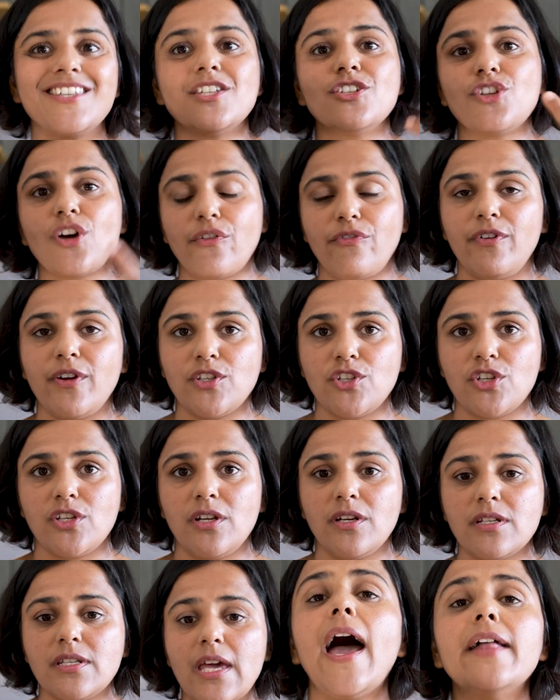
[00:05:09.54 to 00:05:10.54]
than software
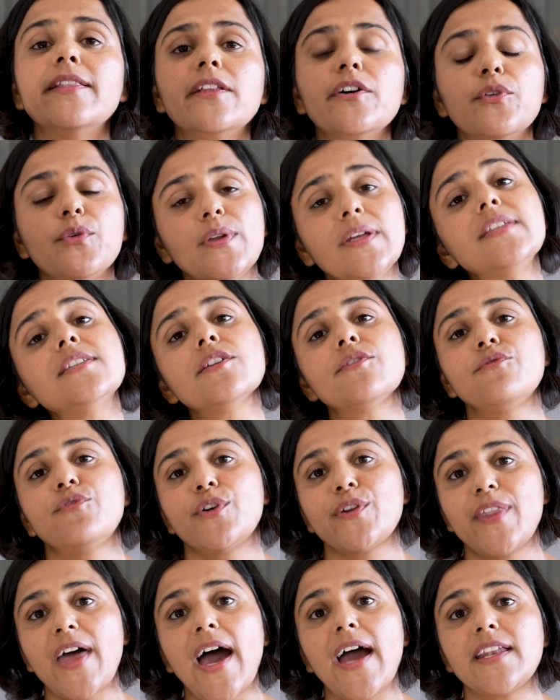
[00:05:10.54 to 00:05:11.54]
engineers. And the reason
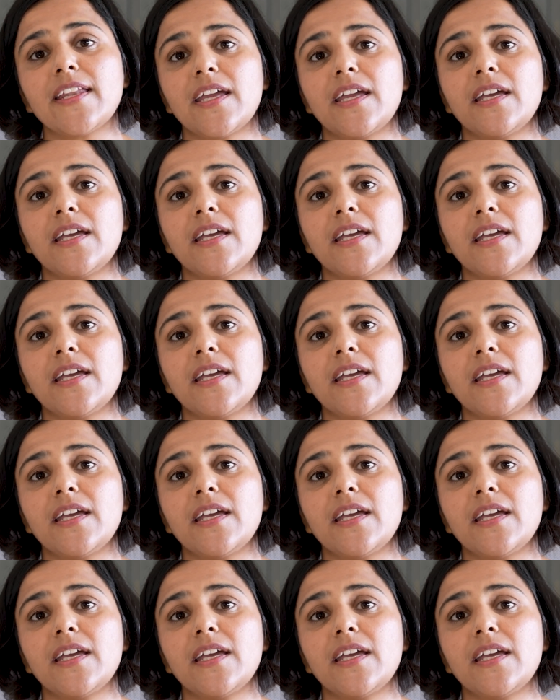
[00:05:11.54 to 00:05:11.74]
for that